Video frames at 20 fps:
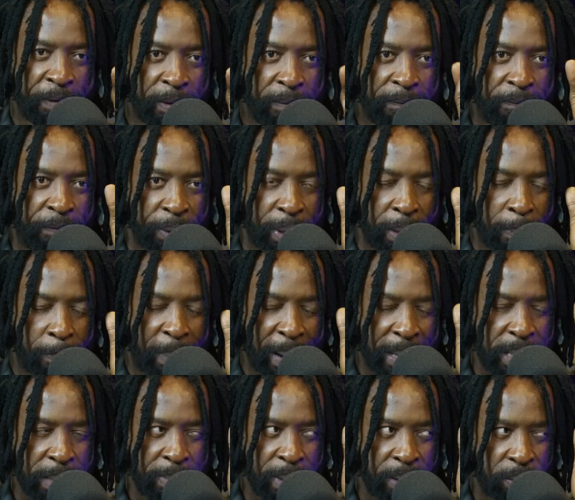for the
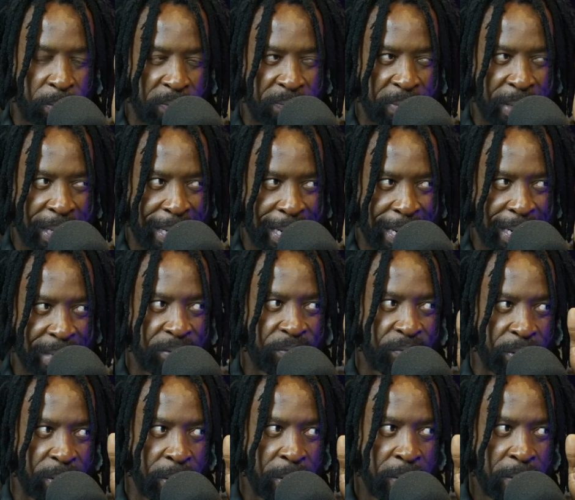betterment of the
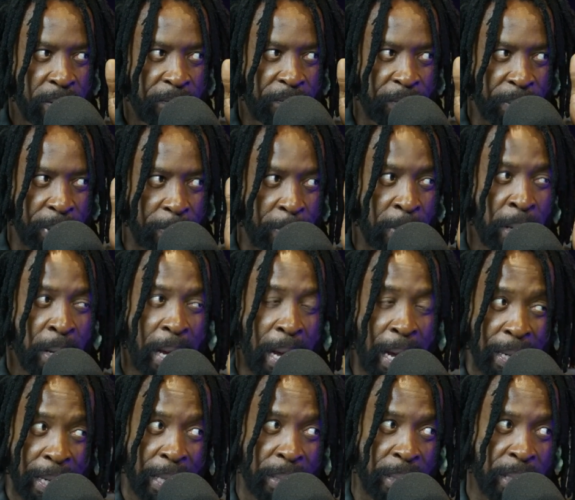country,
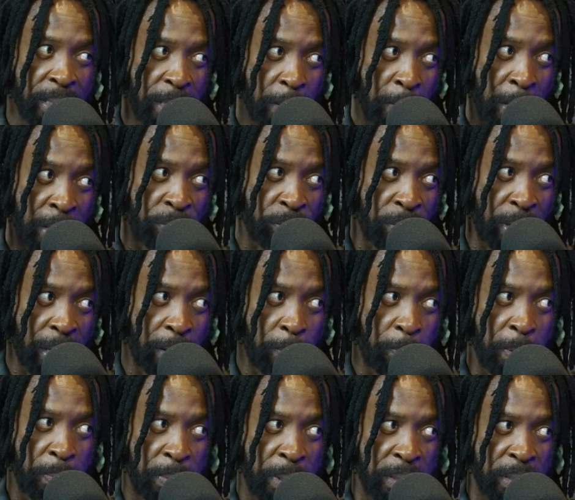and these are educated
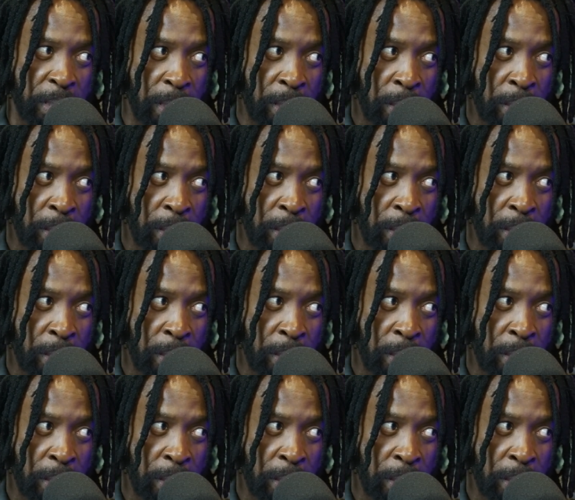people, these are